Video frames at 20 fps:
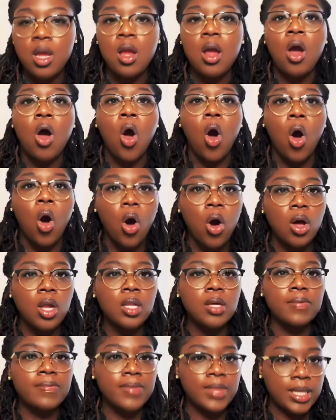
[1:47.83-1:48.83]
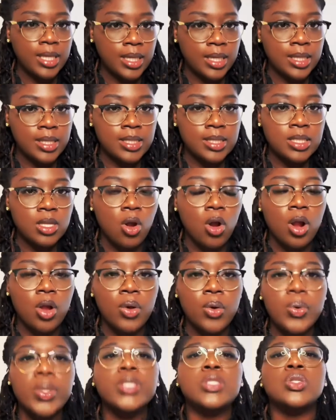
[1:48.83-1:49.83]
All of these are
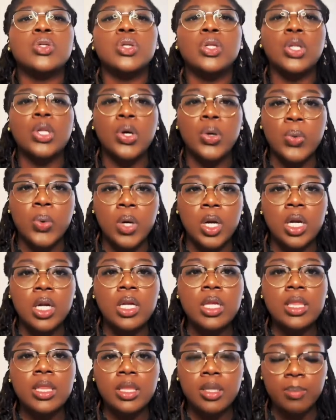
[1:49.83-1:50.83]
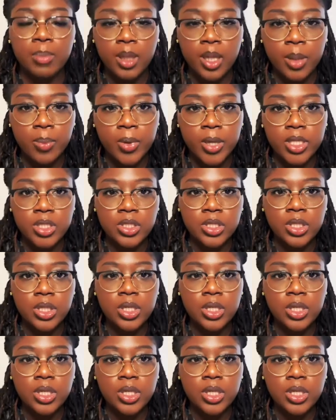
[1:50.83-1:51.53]
going to lower the blood pressure.